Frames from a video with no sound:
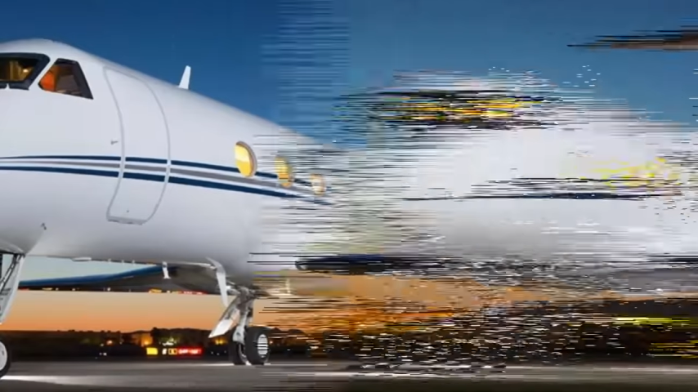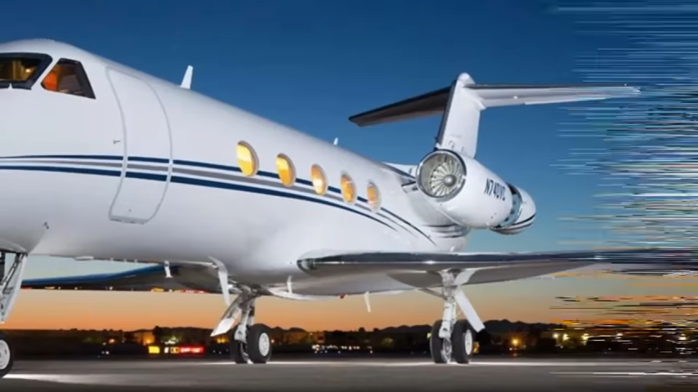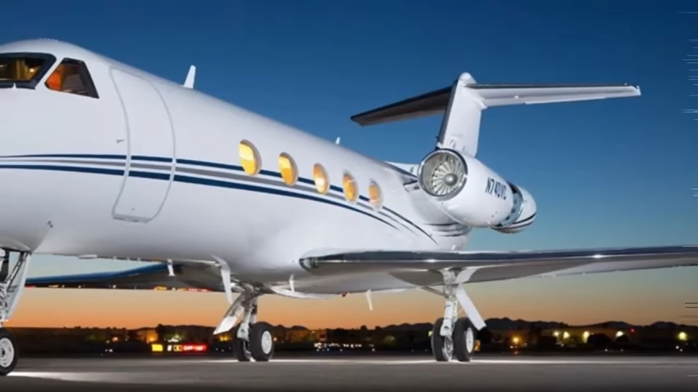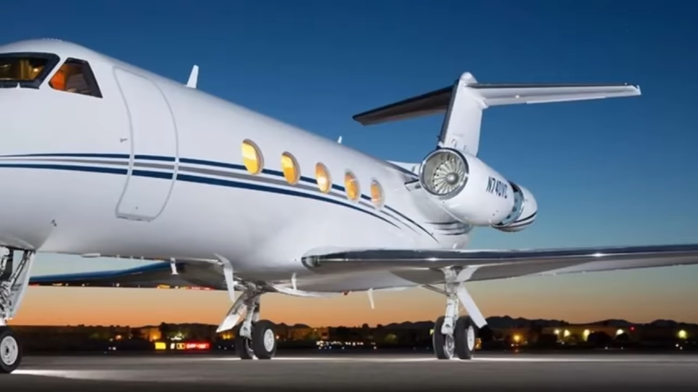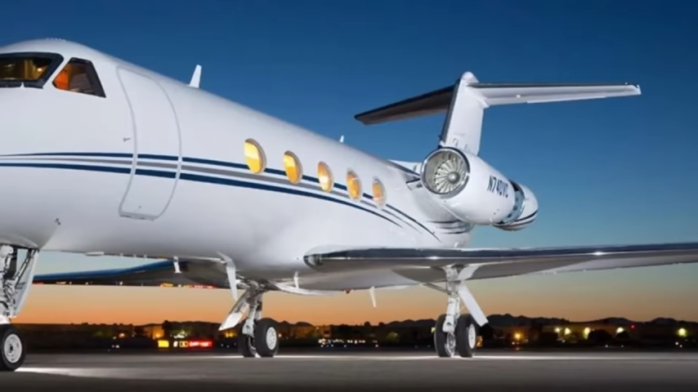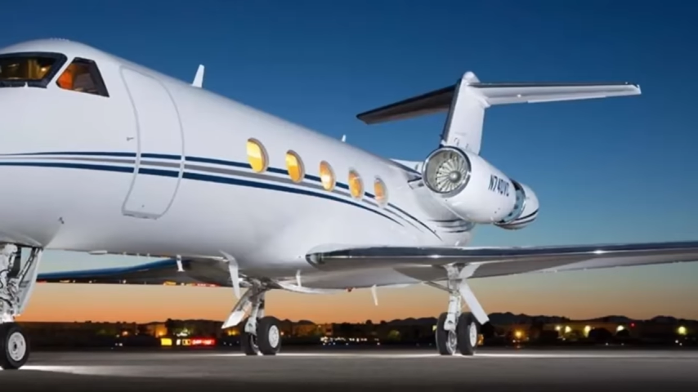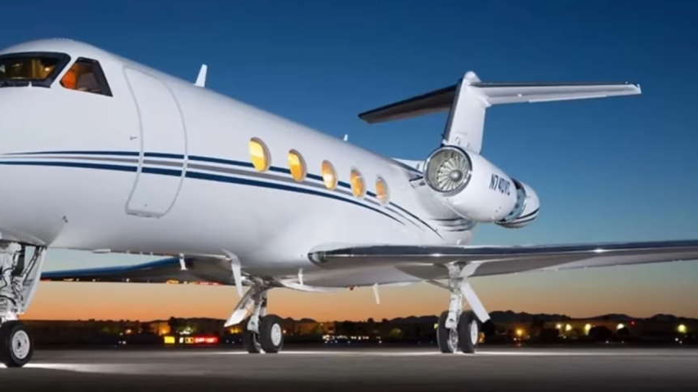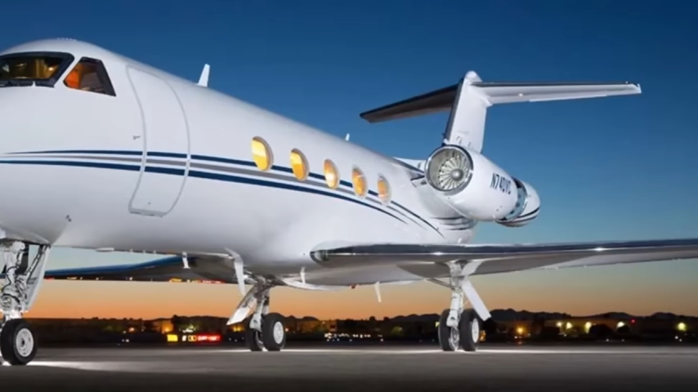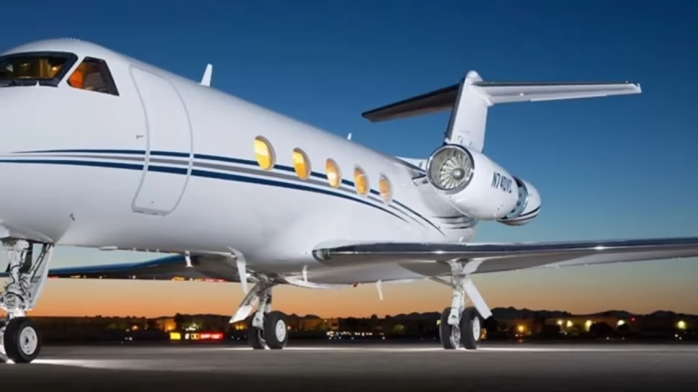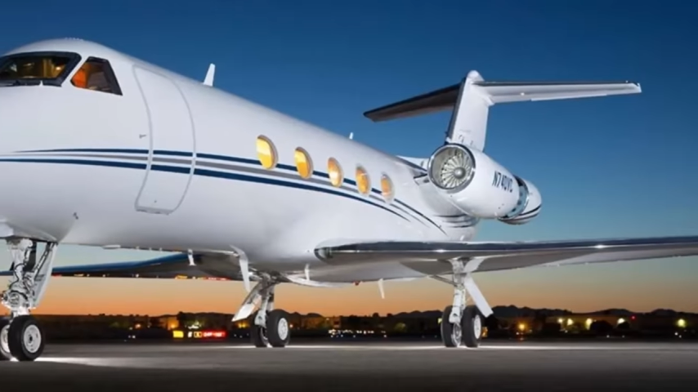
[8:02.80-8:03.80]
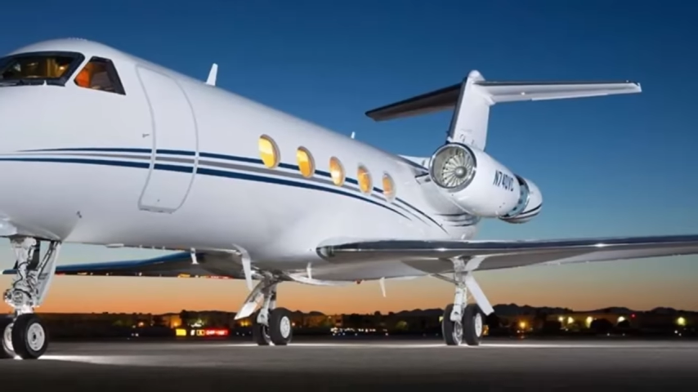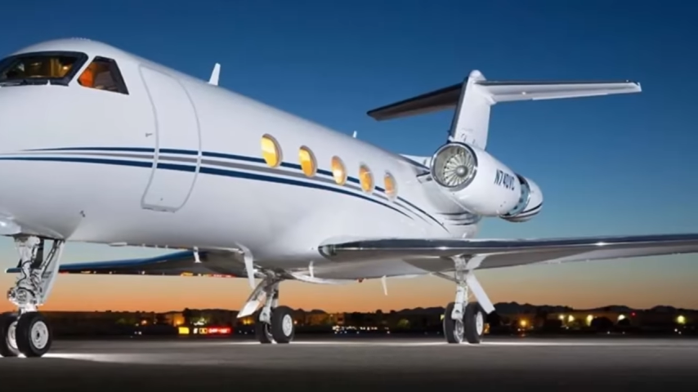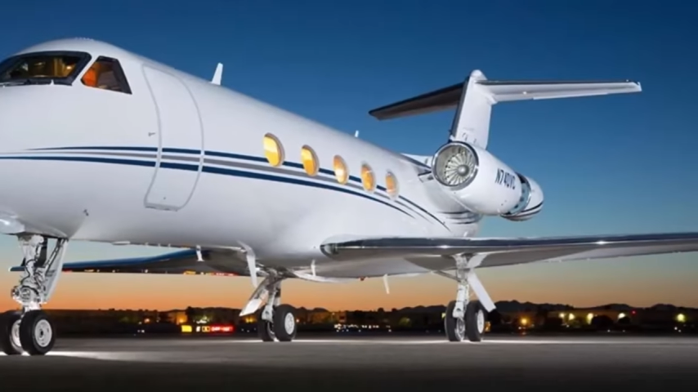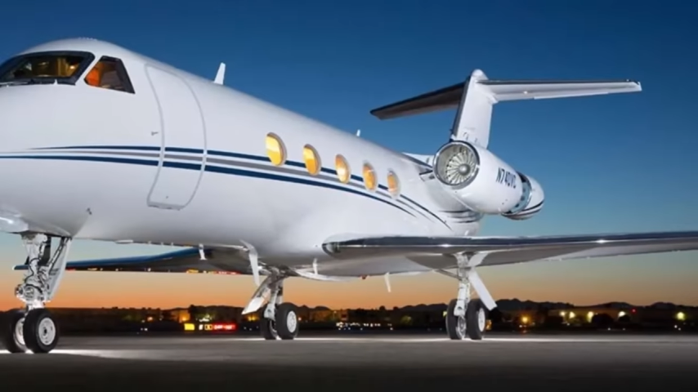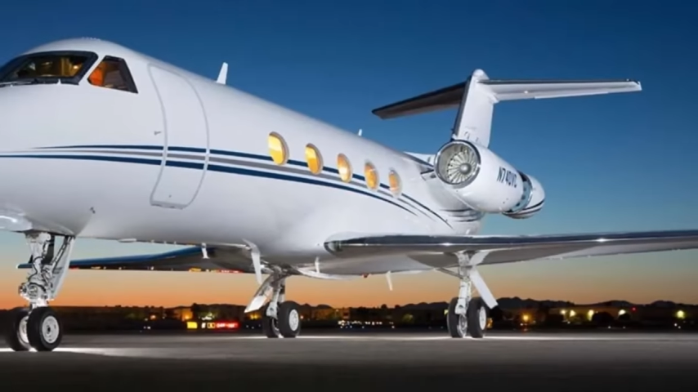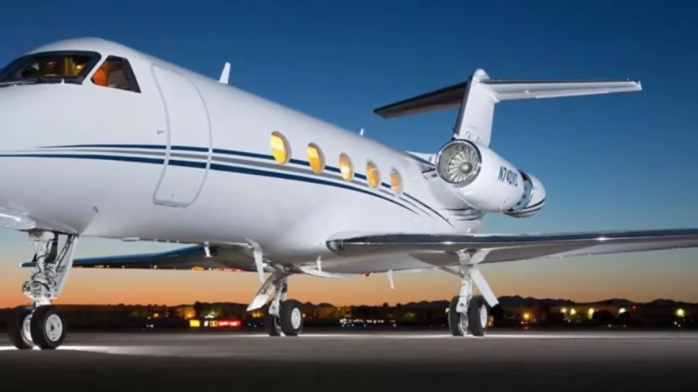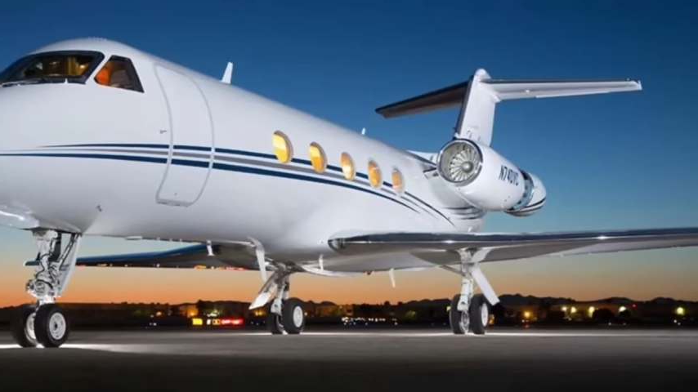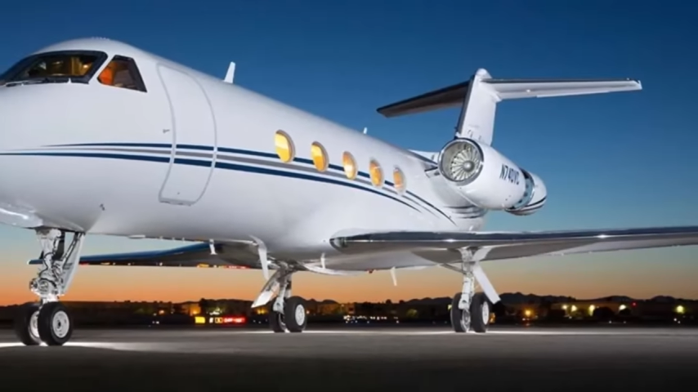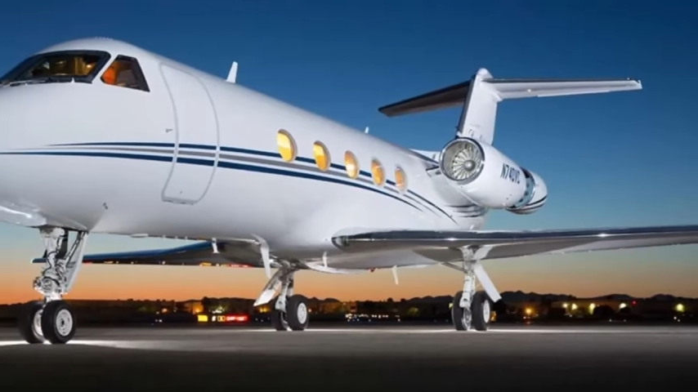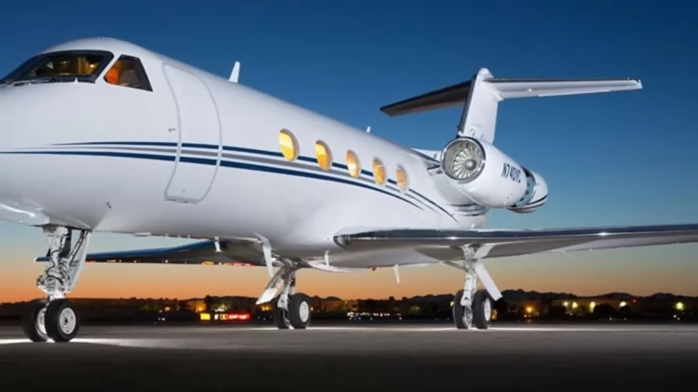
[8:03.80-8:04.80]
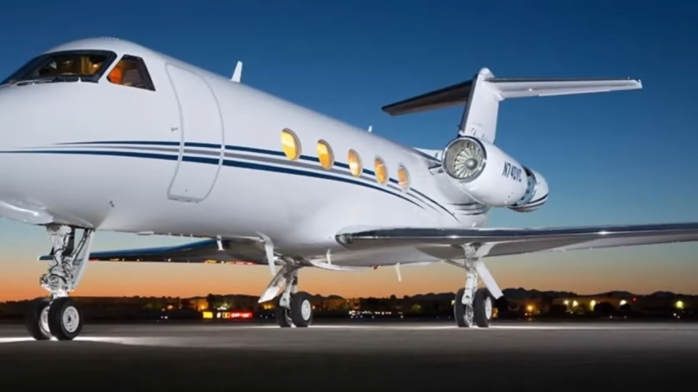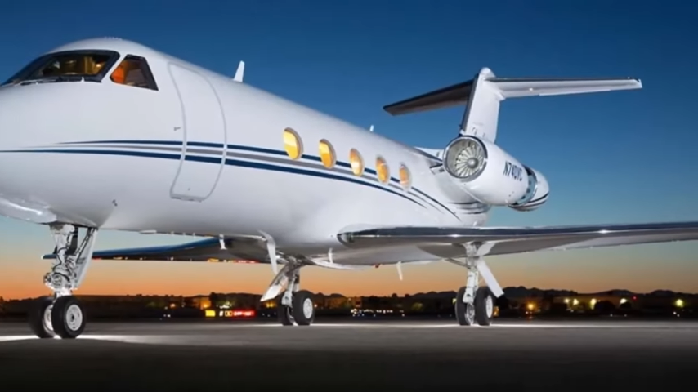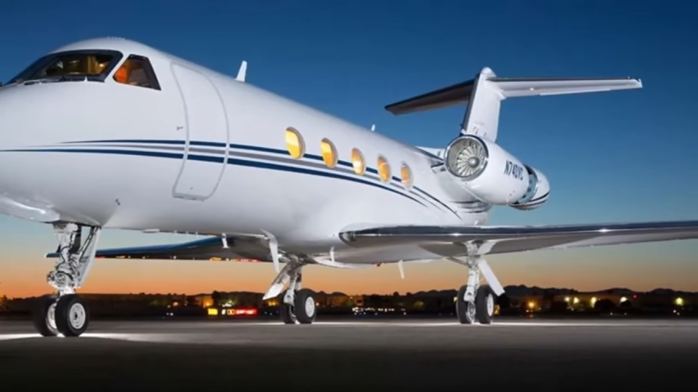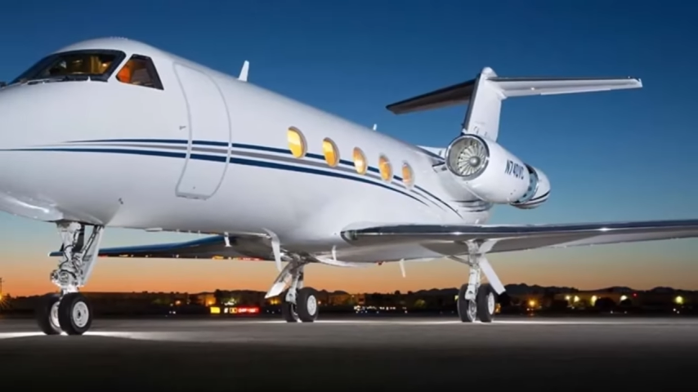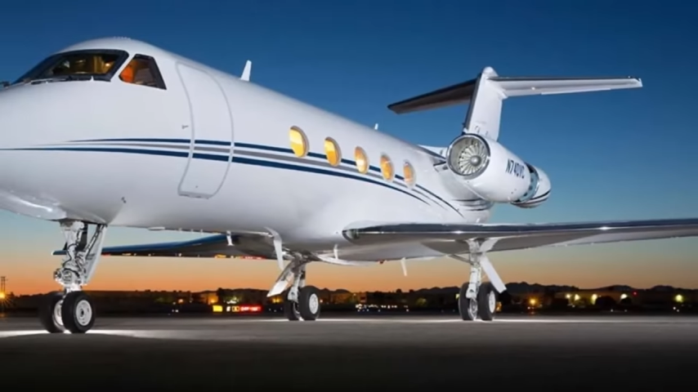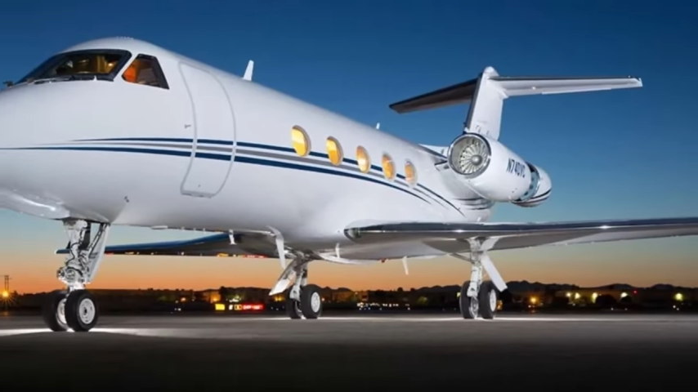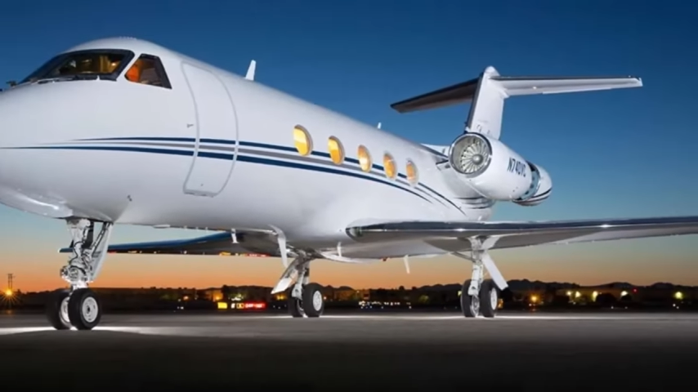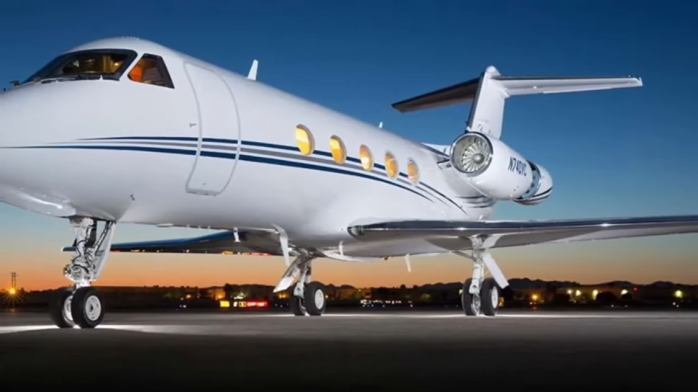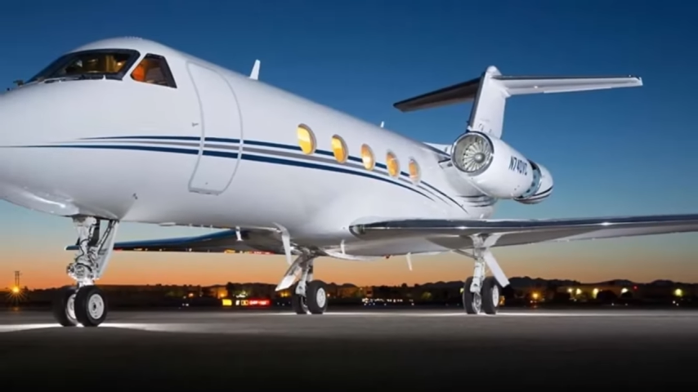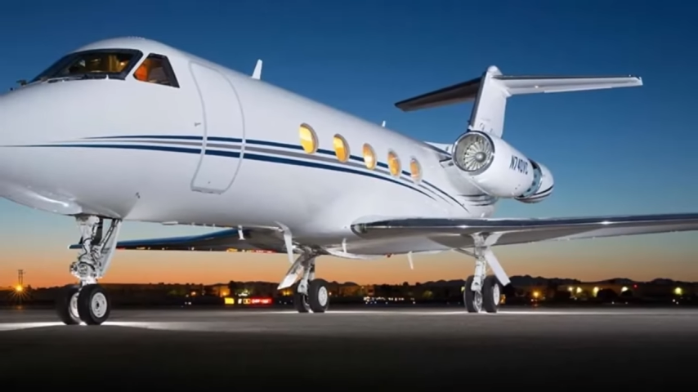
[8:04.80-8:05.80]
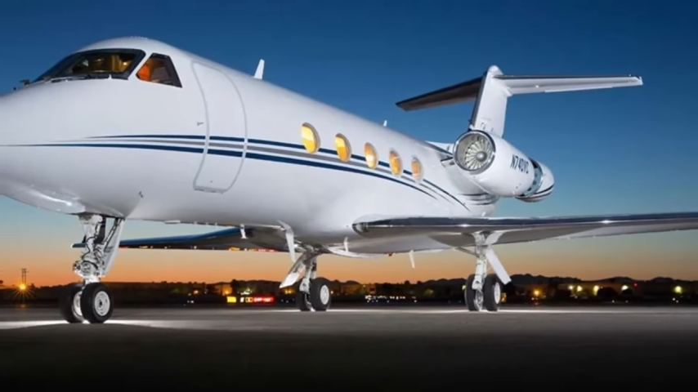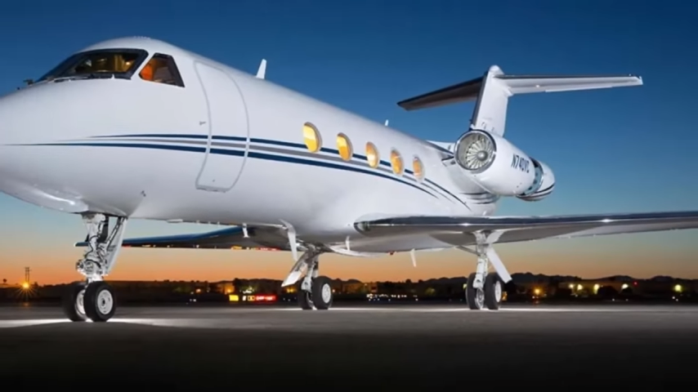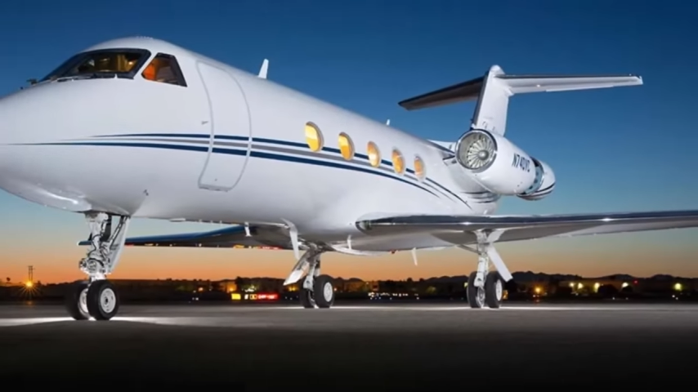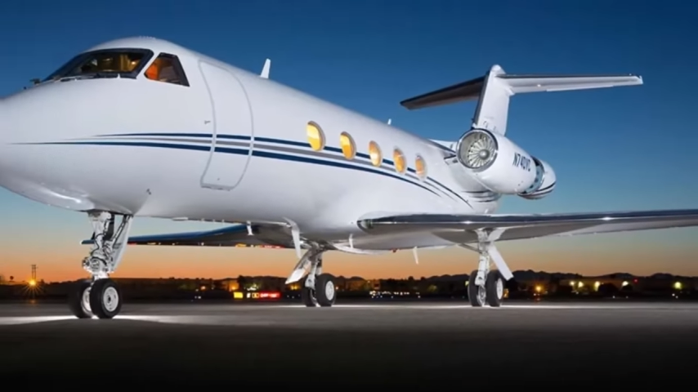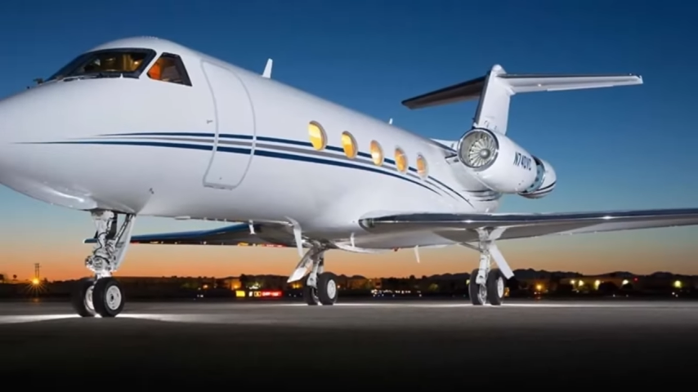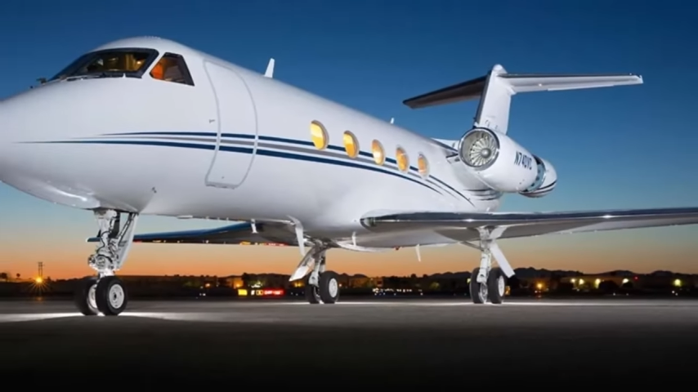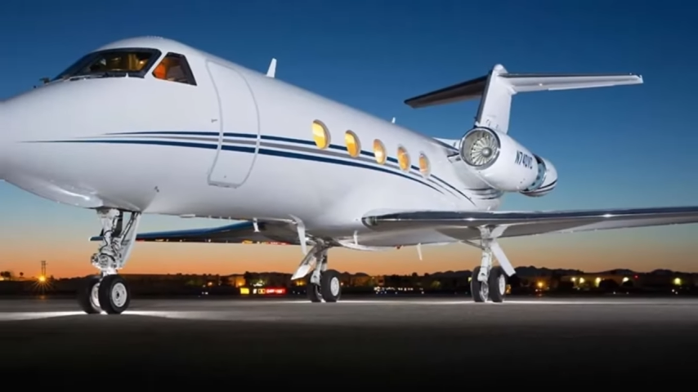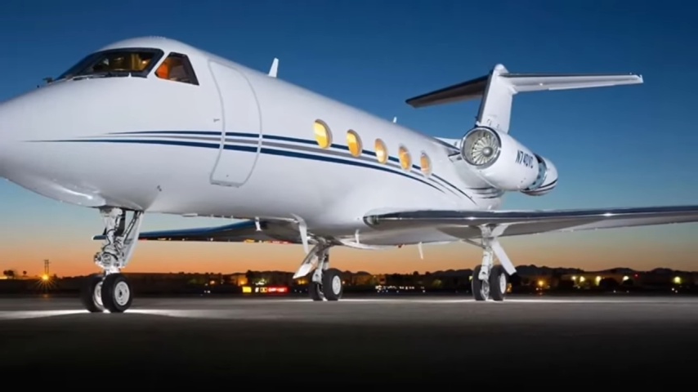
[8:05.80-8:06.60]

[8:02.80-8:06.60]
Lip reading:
No face is visible, so there are no lips to read.